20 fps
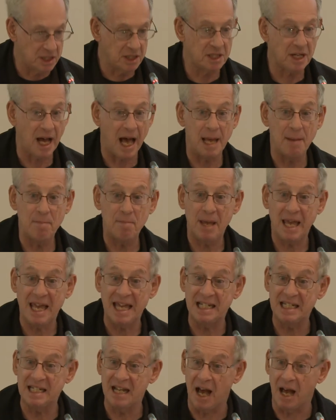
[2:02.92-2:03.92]

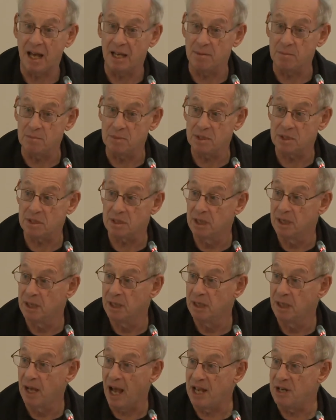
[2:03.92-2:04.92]
Taipei Times.
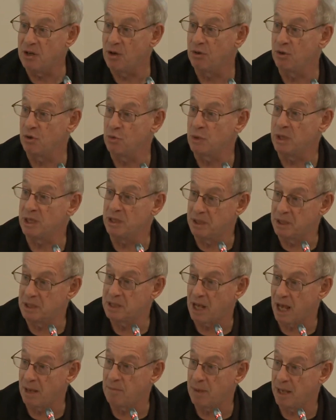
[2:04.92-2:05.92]
I know you read the
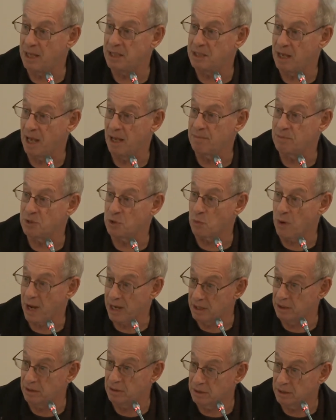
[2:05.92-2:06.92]
Taipei Times
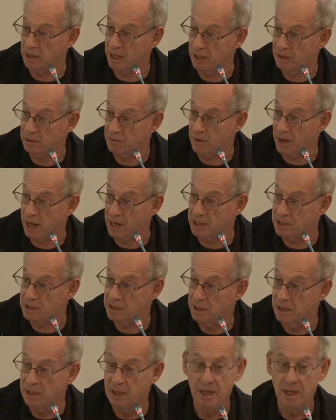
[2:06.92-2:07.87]
regularly, right?